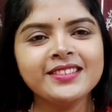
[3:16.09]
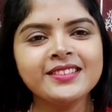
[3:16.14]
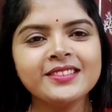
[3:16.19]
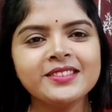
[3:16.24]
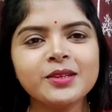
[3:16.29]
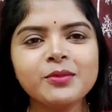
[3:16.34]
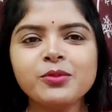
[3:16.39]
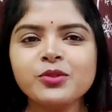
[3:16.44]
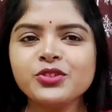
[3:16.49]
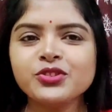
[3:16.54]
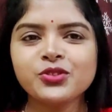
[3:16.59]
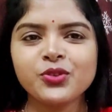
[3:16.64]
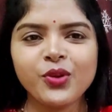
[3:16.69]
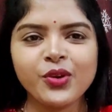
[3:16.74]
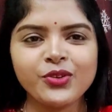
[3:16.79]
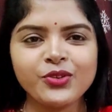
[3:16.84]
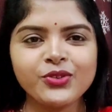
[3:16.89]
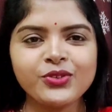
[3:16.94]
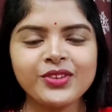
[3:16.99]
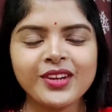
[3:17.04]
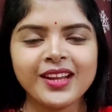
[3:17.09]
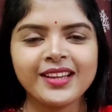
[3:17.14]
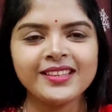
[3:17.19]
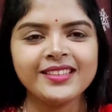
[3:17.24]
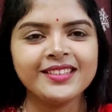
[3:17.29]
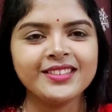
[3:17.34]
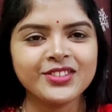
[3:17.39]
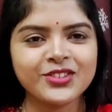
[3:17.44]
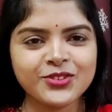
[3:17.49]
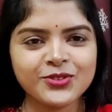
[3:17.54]
Suppose you want to
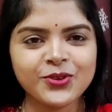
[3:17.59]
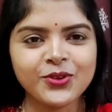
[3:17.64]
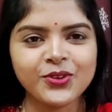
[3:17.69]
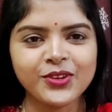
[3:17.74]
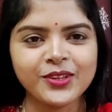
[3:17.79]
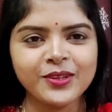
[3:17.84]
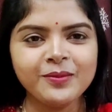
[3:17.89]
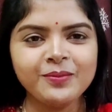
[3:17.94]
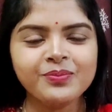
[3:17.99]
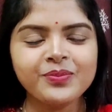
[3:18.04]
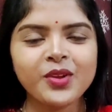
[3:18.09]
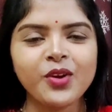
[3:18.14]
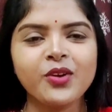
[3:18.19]
write a story